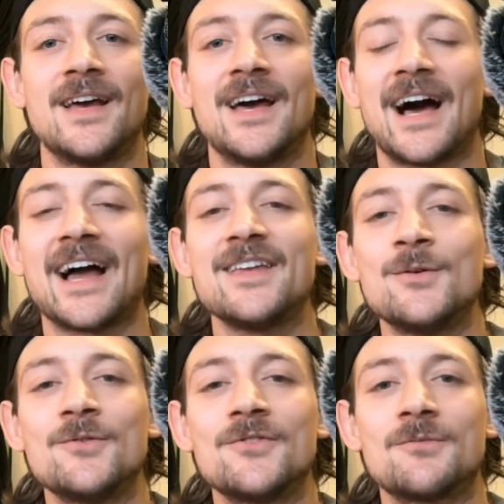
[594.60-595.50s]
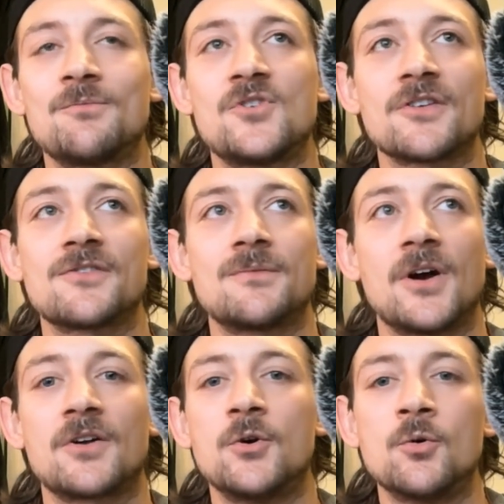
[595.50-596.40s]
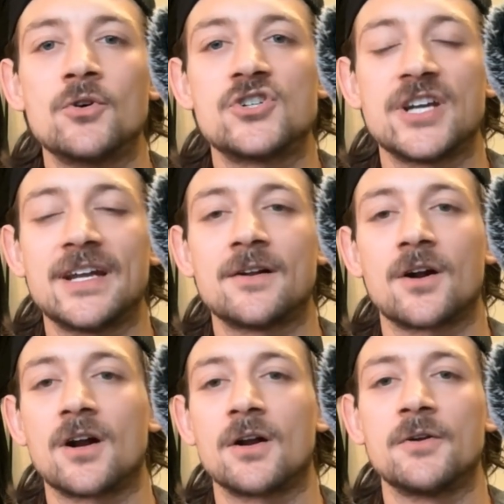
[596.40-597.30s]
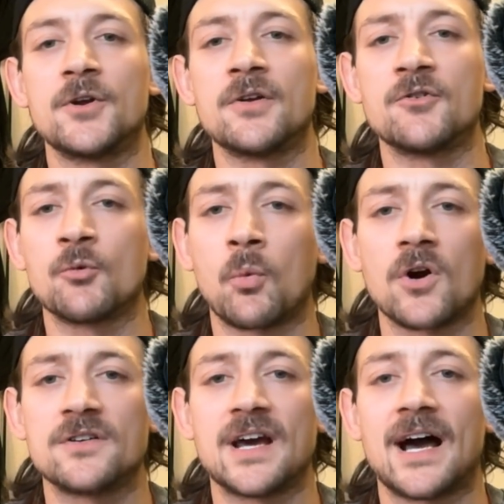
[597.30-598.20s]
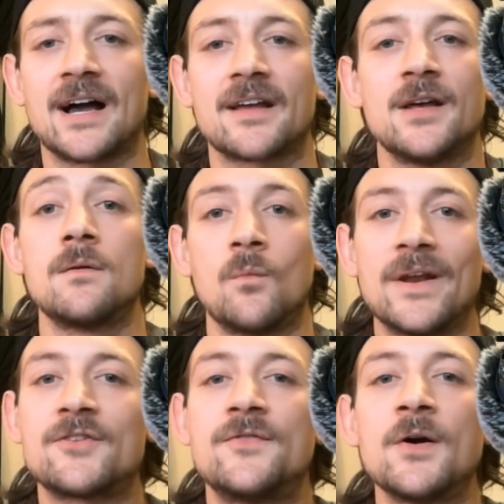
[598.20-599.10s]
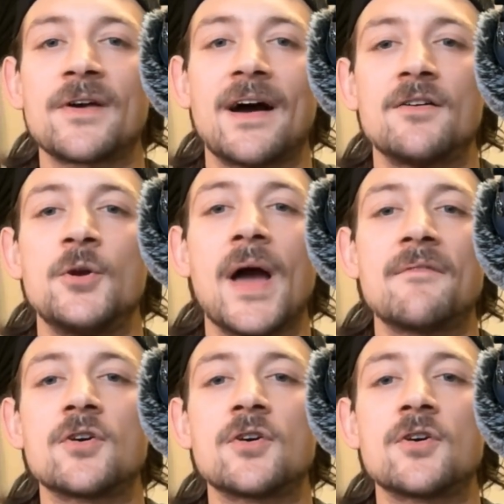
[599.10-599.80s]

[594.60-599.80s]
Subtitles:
I use just a Google Sheet, or you can use a Word doc. When it's filled out, you have your